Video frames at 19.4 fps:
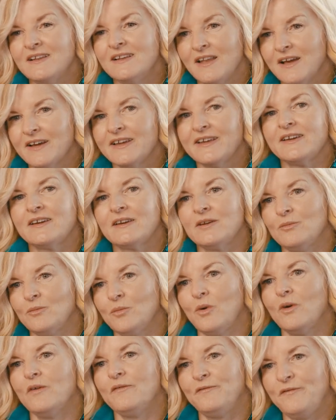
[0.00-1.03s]
like
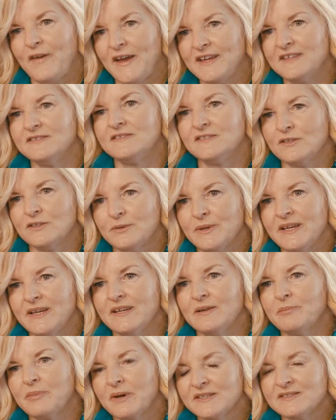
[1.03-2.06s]
what Faye's
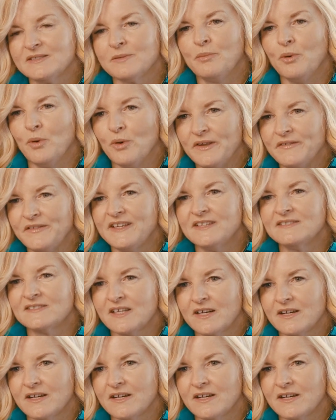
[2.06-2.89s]
doing by supporting these